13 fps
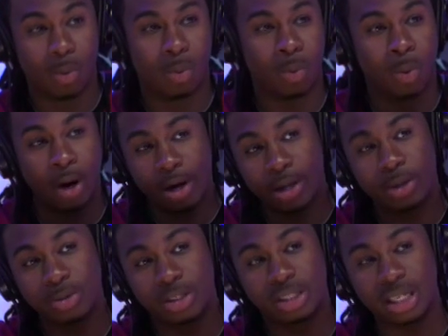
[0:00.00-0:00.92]
where do
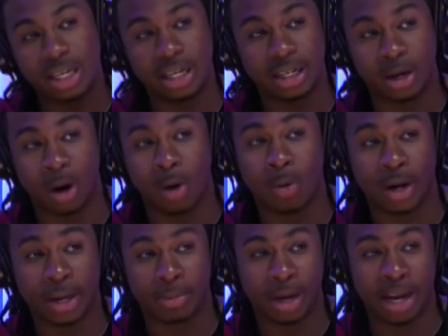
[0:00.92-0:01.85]
you see it
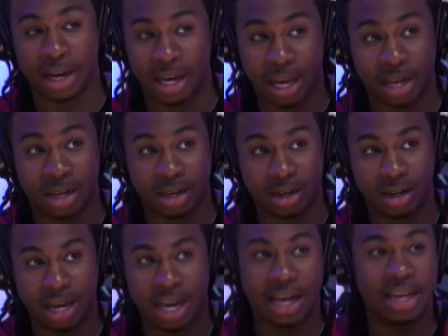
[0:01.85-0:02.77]
going? And and
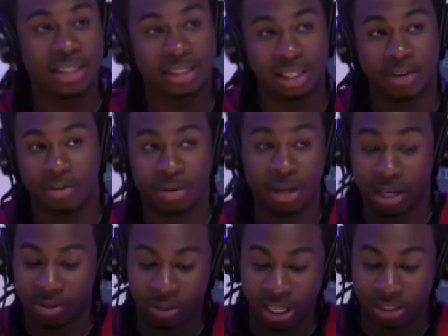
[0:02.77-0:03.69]
is every
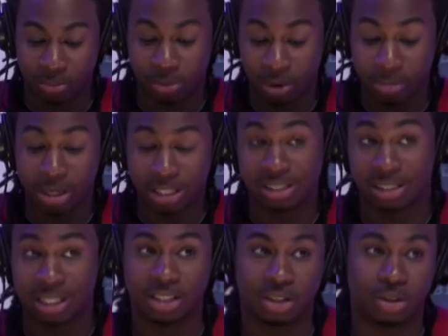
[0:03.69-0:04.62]
is pretty much just
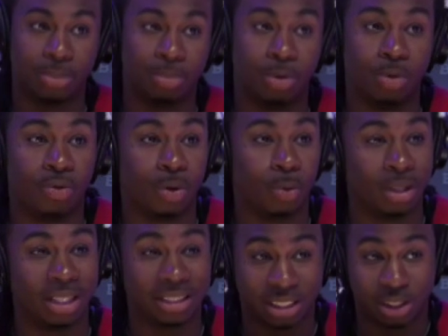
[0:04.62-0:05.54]
the industry moving
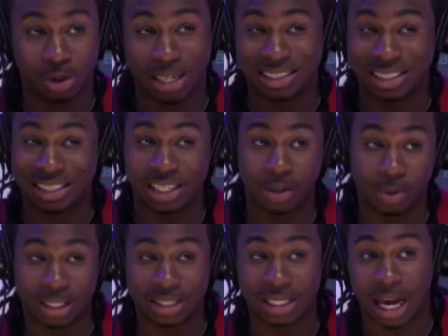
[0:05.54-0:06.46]
with? Is it transitioning
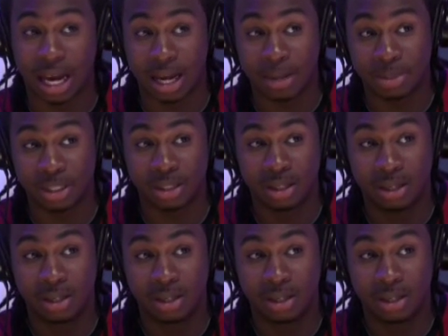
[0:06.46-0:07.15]
with the times?